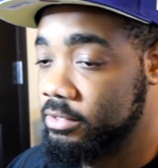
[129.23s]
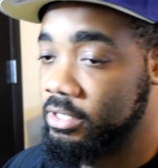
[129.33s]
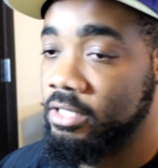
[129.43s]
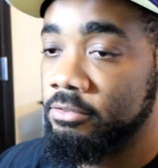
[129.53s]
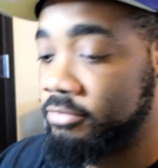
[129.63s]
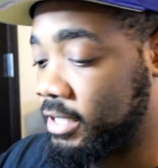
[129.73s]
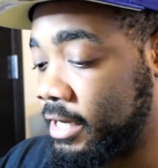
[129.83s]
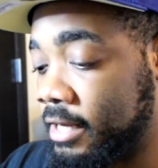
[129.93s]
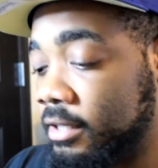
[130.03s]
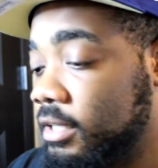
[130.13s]
Get the fuck
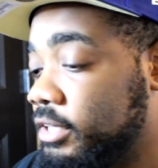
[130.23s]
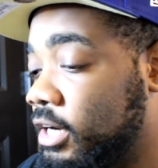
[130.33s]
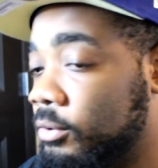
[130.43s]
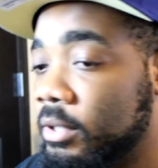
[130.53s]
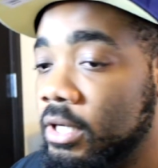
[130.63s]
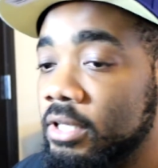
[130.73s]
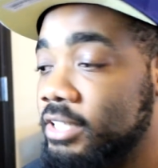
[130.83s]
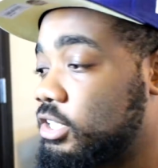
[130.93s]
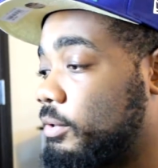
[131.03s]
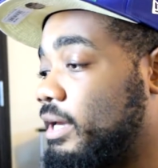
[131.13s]
out of here. Yo,
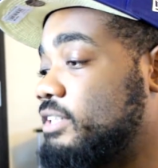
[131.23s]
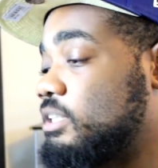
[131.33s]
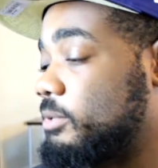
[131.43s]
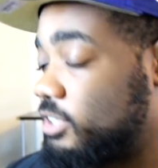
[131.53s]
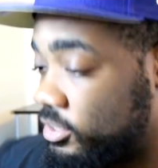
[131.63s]
let's go ahead and jump into